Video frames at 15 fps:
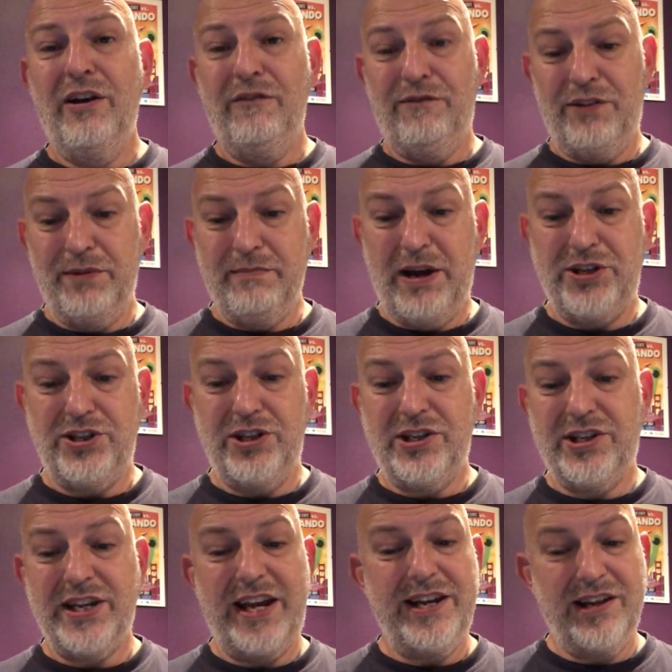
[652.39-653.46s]
for the Magic to
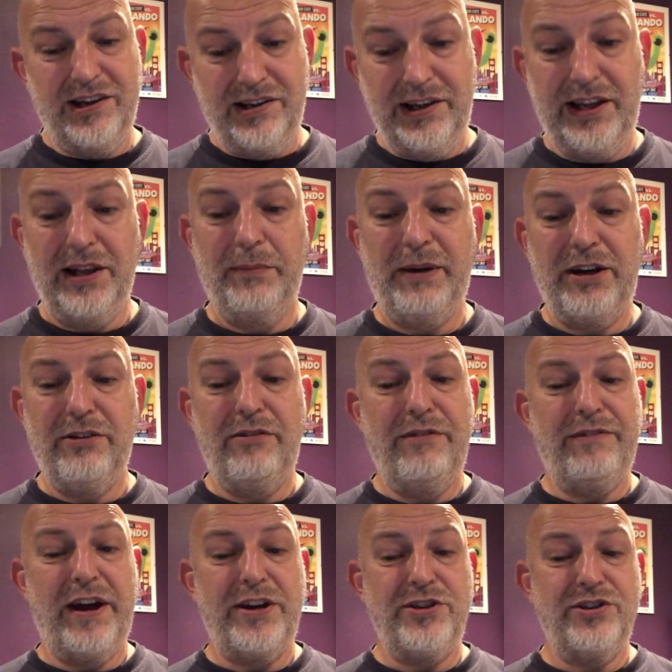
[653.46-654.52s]
take a little bit of
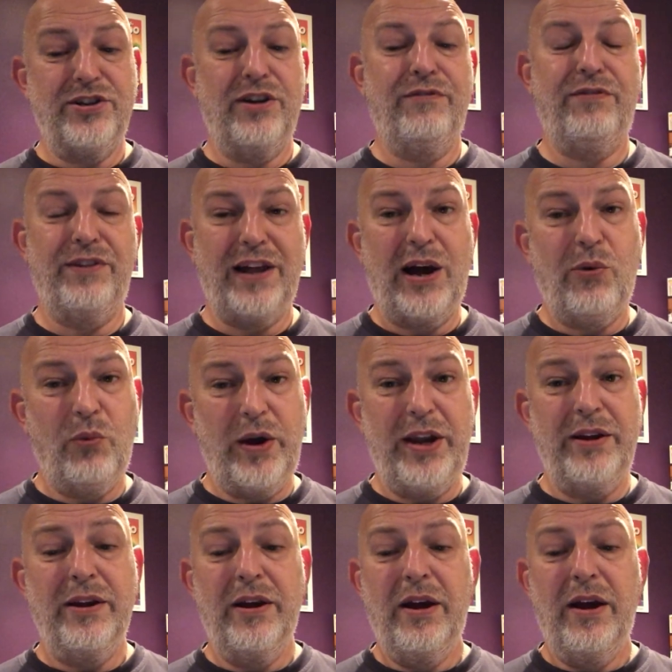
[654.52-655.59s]
revenge for that win